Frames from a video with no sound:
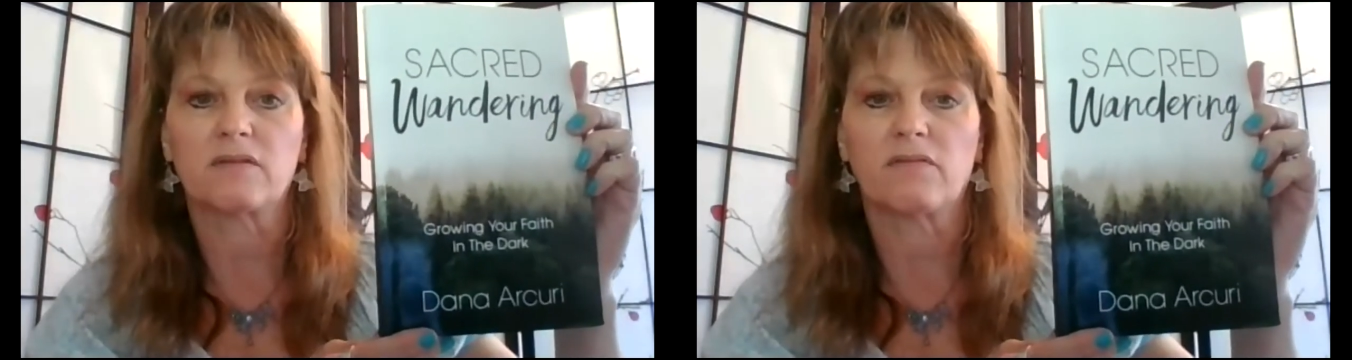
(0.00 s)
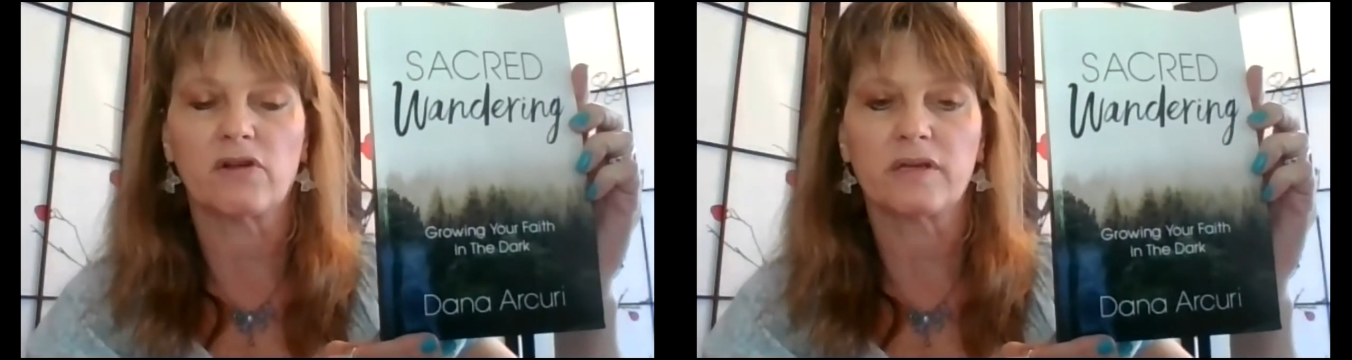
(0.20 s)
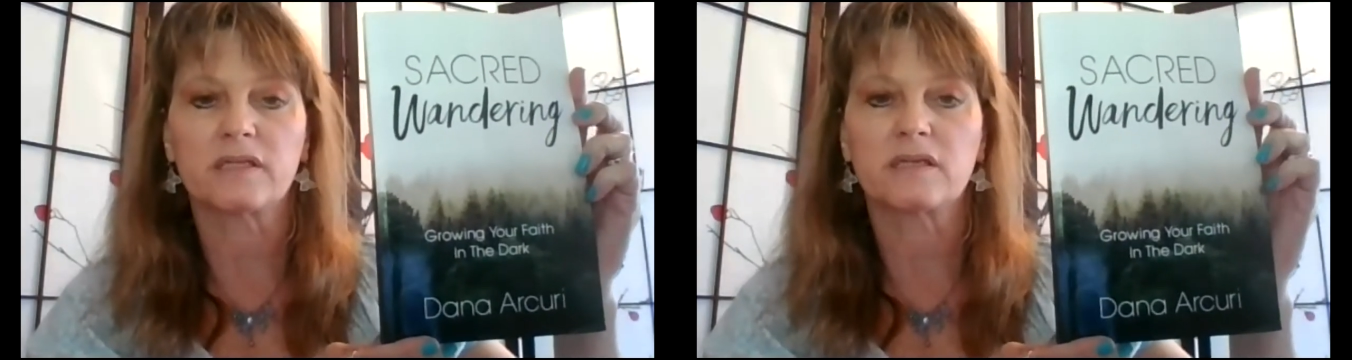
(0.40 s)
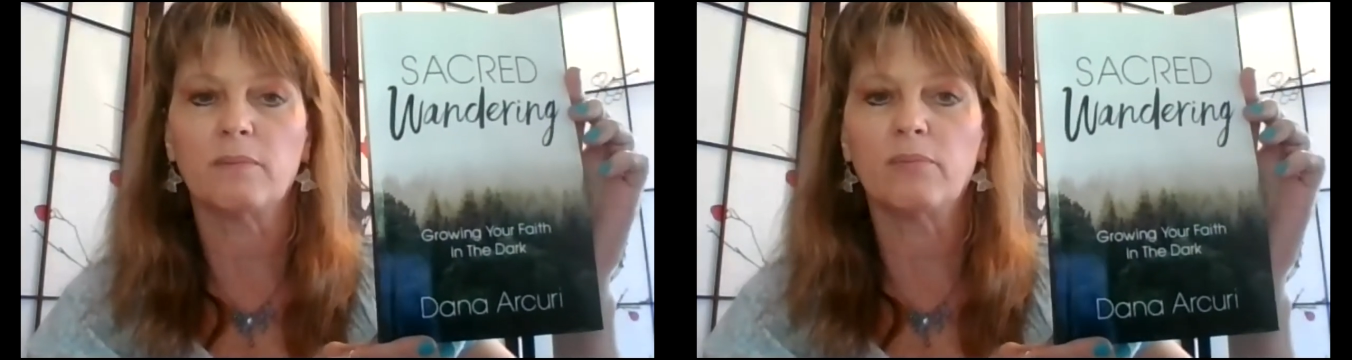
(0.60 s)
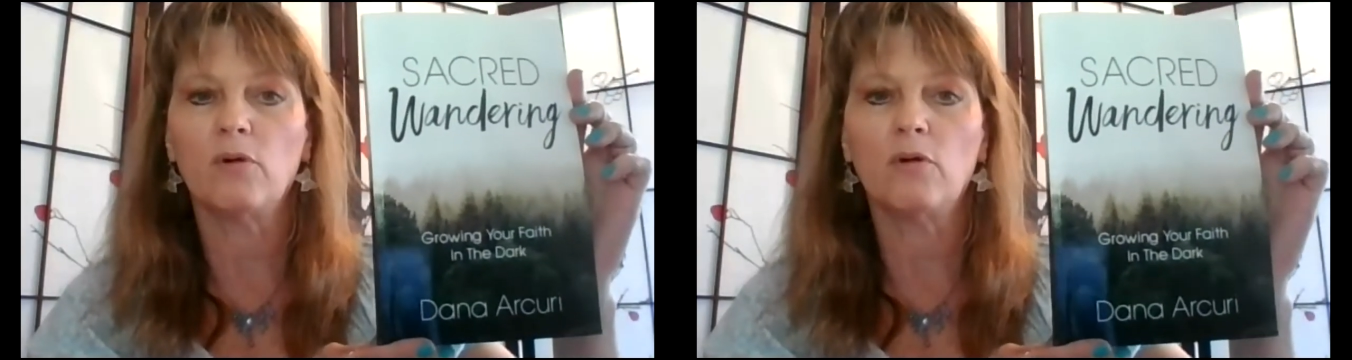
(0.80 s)
It's very
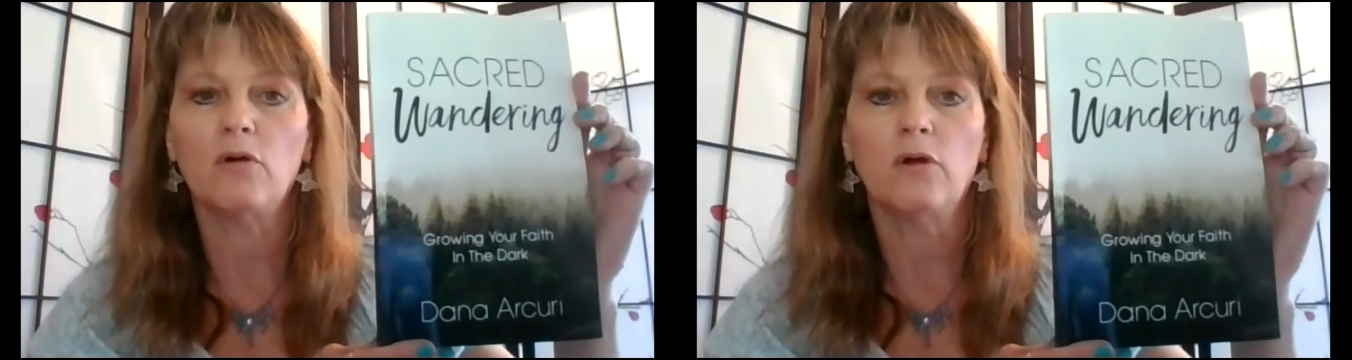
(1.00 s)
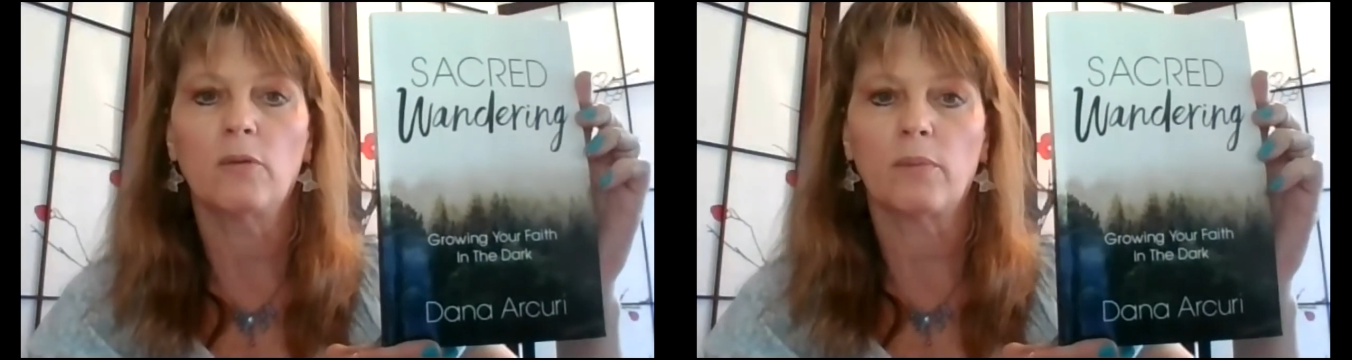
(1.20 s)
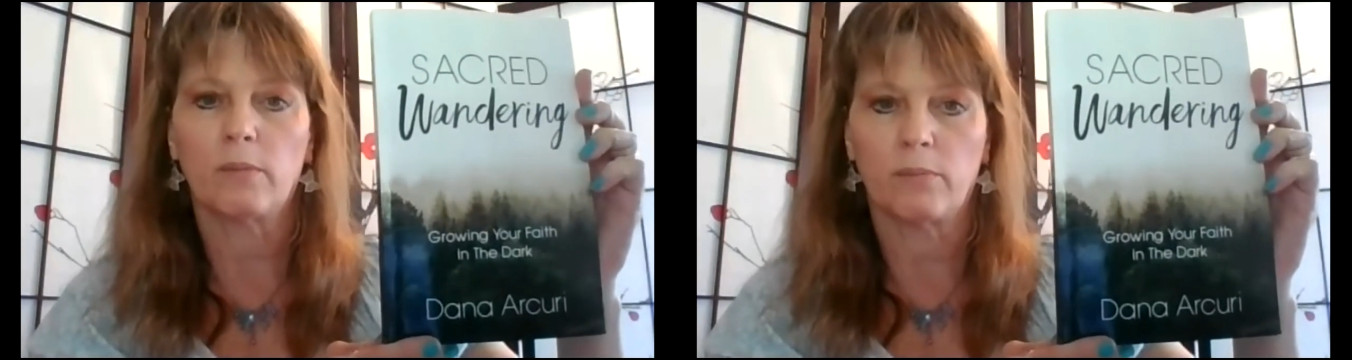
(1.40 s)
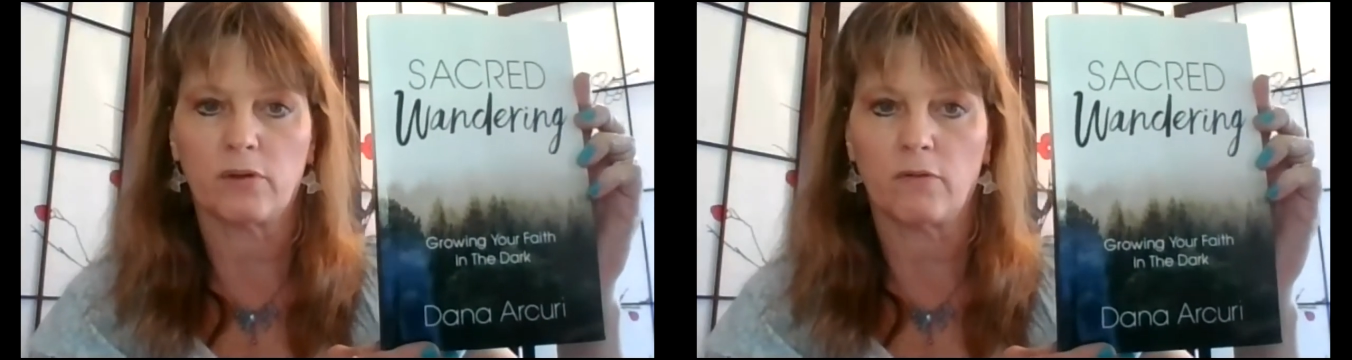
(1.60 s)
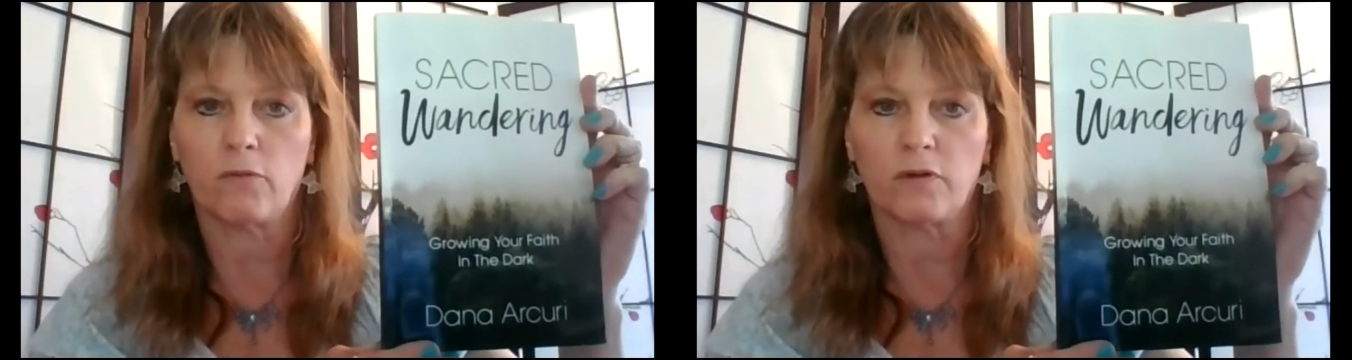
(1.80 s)
simple, but
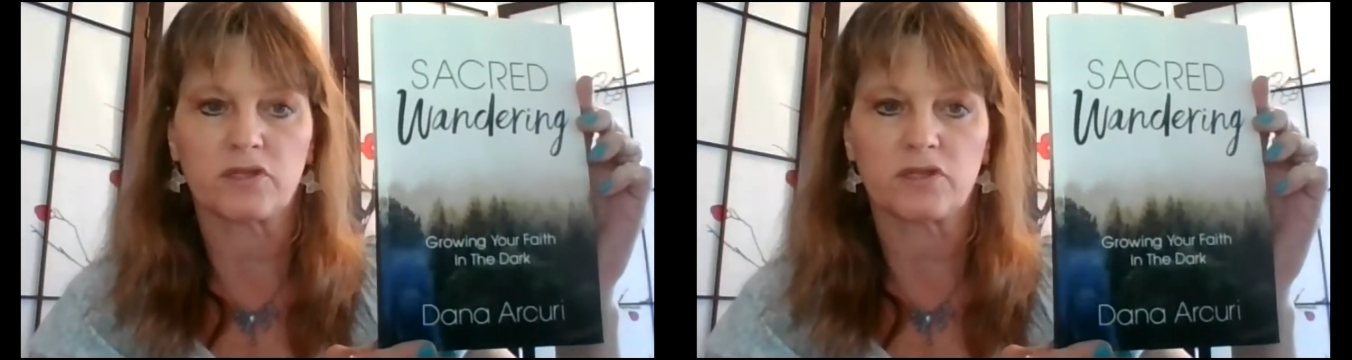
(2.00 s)
beautiful.